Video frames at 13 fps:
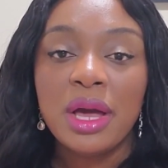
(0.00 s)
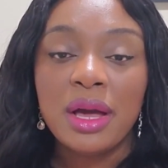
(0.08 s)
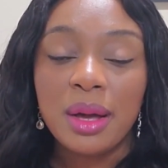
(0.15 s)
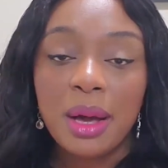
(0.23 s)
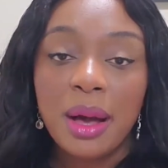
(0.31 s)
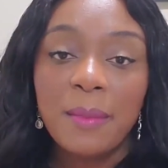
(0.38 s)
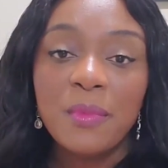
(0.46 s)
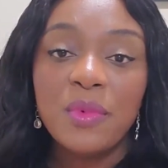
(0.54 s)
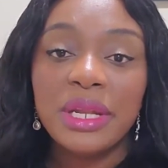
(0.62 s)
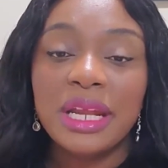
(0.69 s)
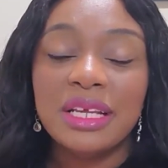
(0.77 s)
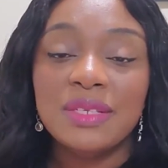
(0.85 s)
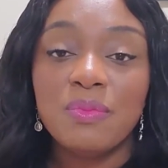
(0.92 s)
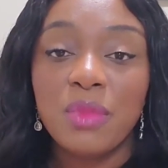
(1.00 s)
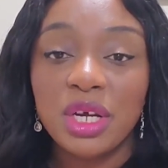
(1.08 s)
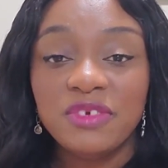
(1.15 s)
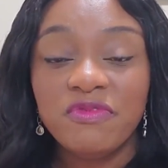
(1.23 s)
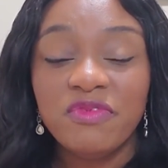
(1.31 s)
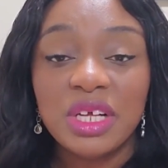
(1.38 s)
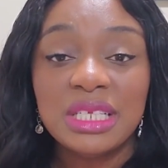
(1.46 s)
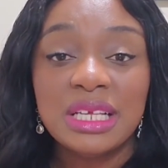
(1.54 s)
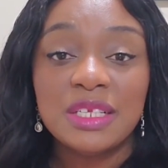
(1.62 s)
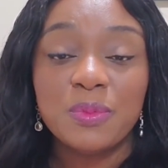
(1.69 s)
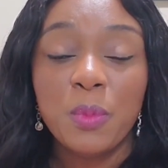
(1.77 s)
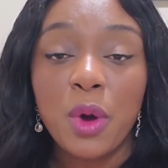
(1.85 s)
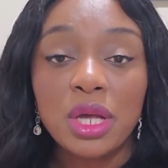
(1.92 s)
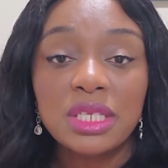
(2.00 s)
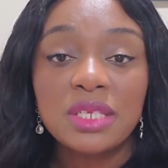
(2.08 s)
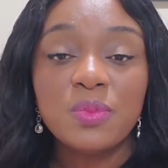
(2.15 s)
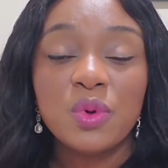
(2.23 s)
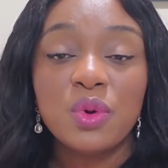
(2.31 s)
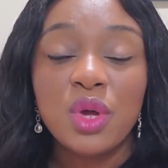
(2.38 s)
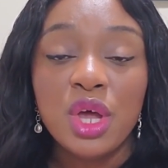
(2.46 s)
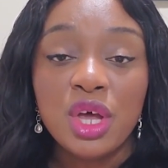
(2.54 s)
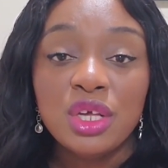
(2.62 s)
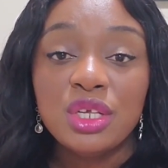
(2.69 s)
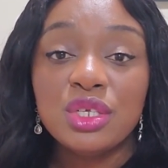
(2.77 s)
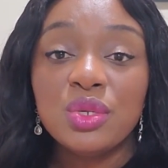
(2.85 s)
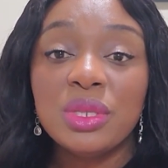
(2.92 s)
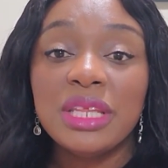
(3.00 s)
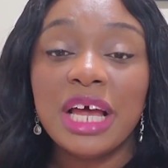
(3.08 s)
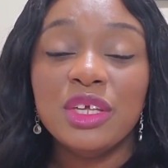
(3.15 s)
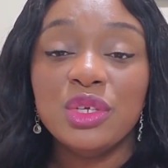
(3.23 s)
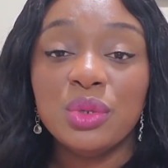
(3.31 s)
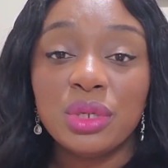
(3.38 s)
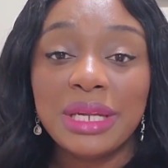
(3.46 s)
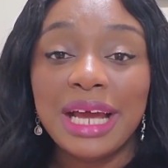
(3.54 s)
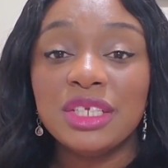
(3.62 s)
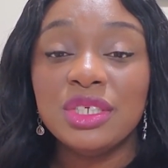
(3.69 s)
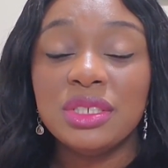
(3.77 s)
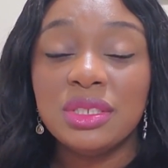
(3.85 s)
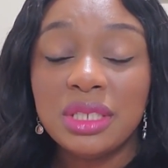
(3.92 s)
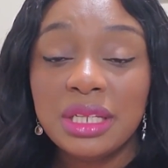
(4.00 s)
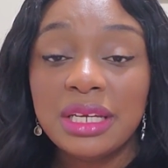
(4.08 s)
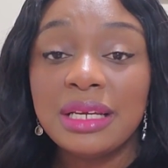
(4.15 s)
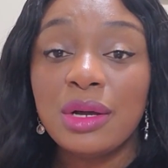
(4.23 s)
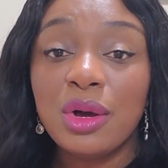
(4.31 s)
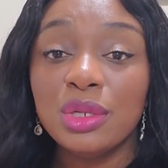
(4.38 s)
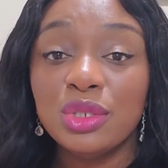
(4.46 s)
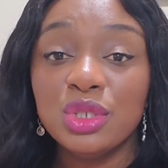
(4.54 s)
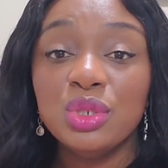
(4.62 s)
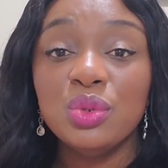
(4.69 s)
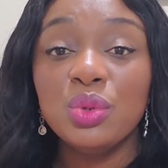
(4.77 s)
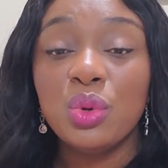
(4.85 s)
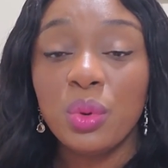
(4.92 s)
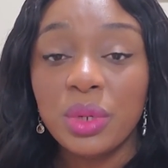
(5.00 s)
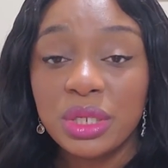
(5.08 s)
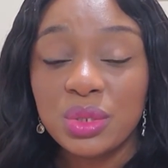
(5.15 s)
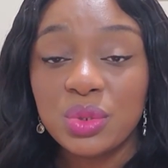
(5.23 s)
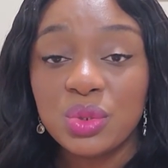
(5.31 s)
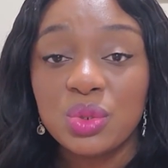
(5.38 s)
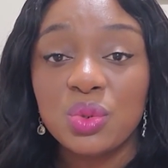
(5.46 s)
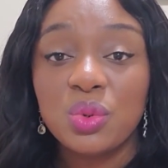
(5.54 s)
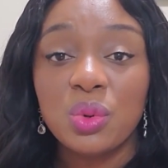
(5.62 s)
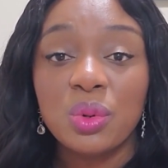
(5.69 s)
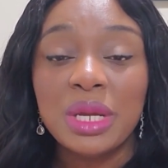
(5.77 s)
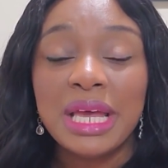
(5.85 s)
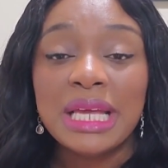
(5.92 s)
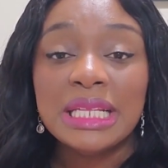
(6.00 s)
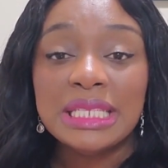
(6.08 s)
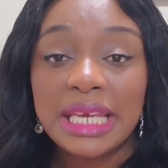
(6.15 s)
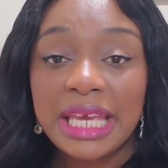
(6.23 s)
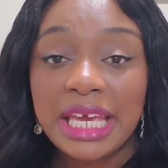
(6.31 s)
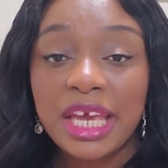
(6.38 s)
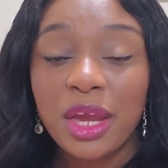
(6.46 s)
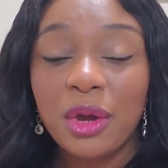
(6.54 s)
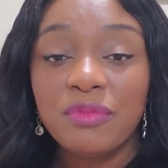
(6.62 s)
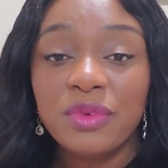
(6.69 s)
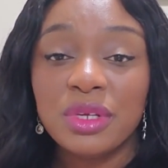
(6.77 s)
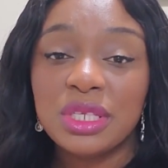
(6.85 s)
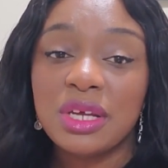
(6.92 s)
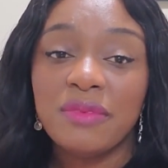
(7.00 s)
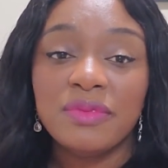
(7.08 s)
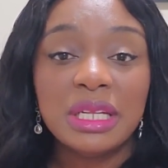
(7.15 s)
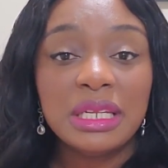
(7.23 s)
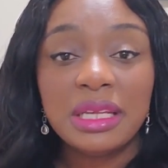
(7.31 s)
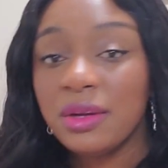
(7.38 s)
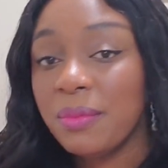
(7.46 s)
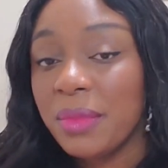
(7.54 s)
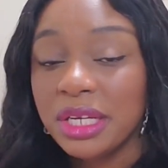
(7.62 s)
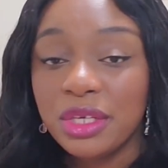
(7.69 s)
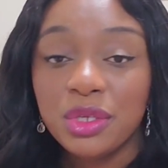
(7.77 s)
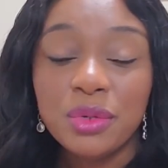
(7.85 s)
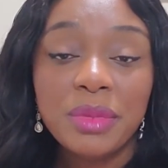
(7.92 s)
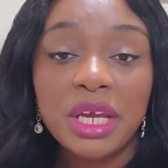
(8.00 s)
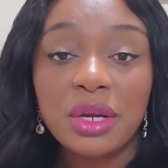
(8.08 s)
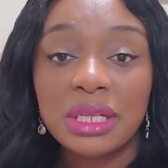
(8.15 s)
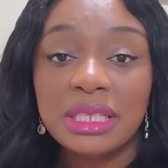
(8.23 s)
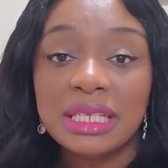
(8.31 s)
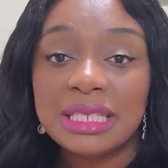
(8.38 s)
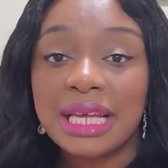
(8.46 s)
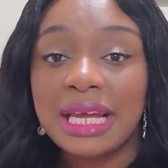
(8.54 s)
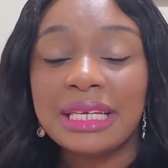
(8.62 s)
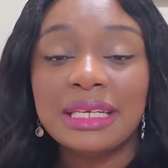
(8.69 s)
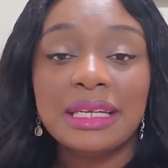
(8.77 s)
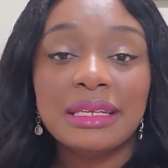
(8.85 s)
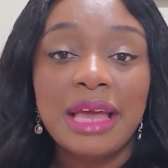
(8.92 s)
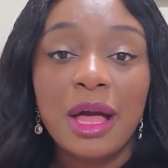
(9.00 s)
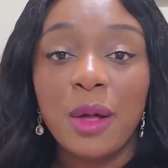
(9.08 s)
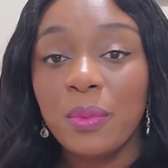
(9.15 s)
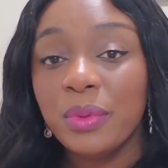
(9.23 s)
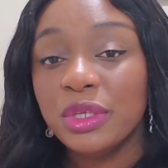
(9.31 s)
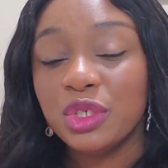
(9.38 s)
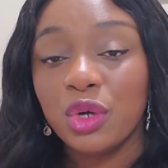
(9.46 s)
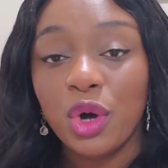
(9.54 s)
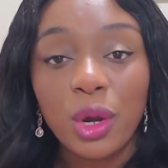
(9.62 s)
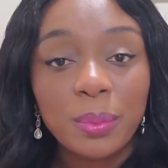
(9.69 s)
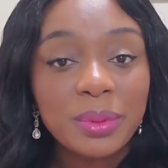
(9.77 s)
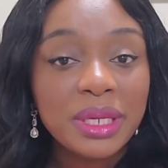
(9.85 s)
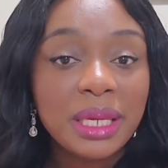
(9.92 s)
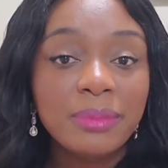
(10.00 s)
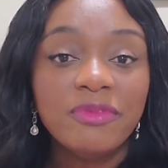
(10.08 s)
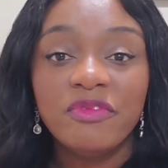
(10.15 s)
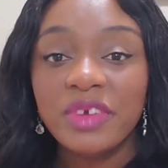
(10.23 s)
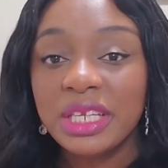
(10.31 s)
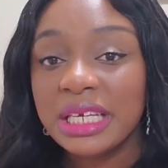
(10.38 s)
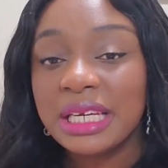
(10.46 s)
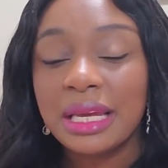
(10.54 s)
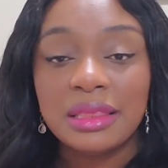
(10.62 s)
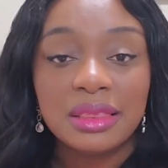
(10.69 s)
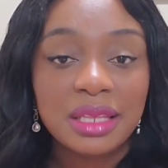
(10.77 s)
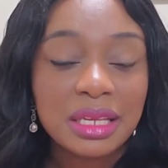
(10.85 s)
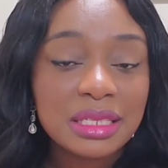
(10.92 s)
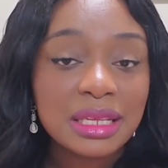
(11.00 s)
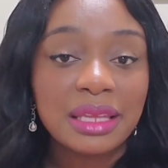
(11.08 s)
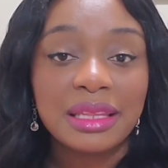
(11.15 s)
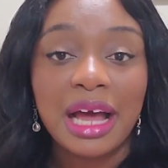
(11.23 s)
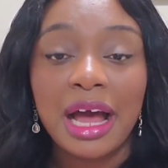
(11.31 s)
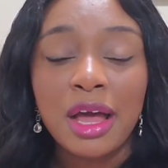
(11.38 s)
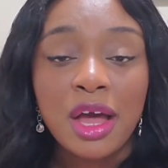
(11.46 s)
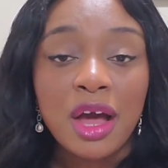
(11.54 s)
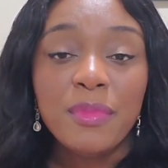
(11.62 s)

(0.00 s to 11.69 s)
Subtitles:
come with as much funds as possible so that you could actually continue going to school, taking care of yourself. The little money you make on the side can help with your upkeep, feeding and things like that.